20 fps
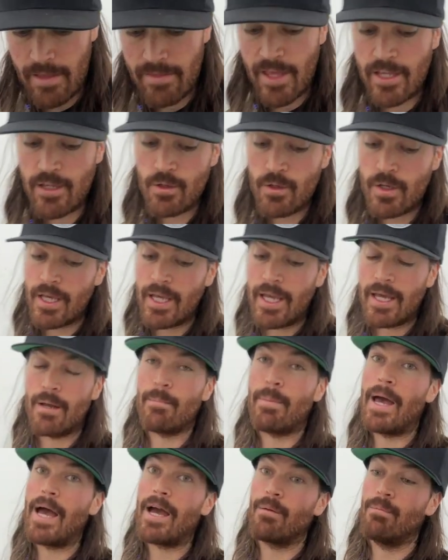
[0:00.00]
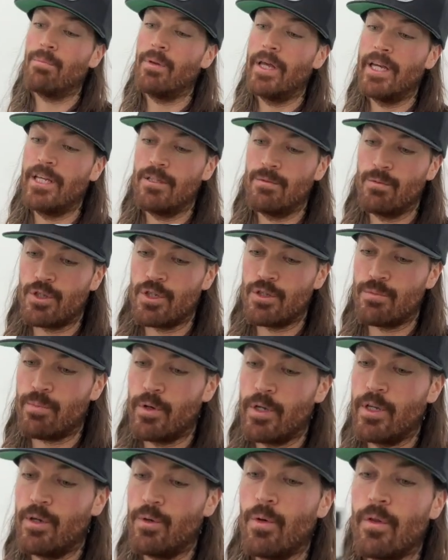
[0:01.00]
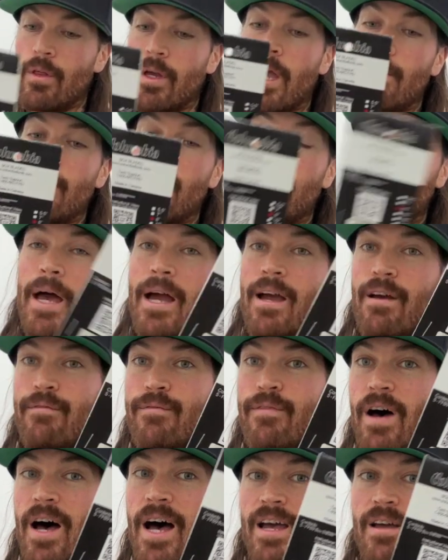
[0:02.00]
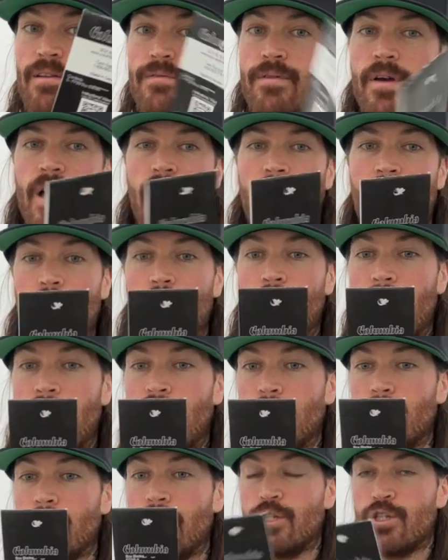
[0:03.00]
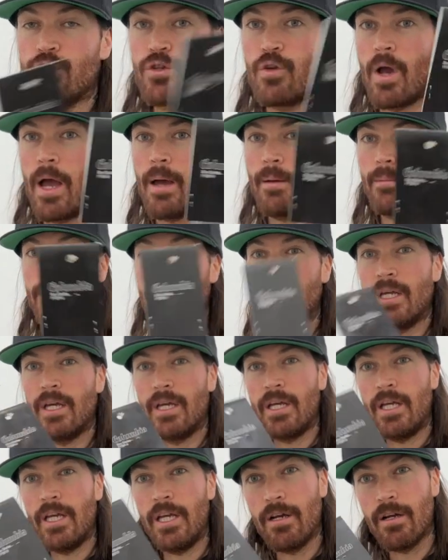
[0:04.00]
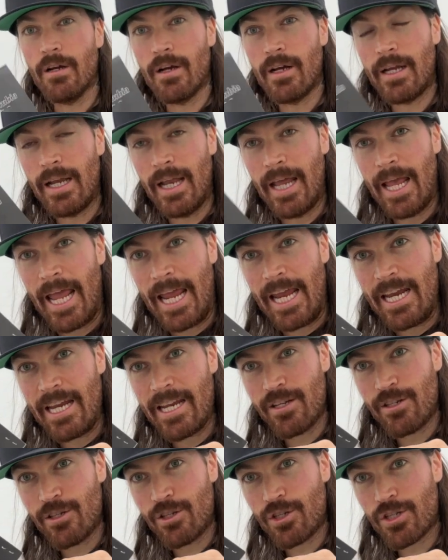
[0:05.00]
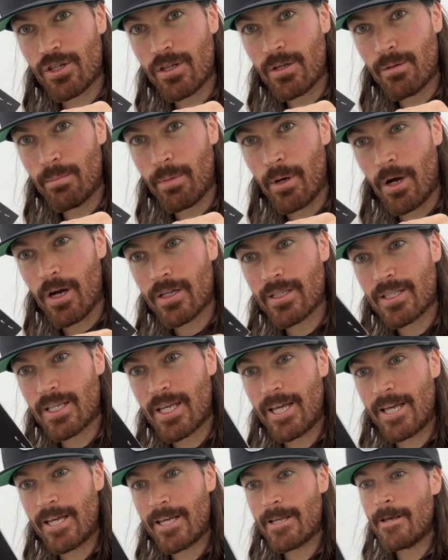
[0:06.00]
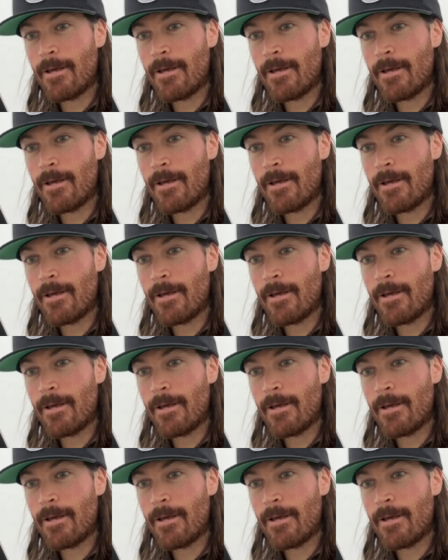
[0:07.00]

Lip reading: then you can get a pack of blades, which is pretty cool. They come in a pack of 5. I randomly just grabbed here an 8-inch box kit,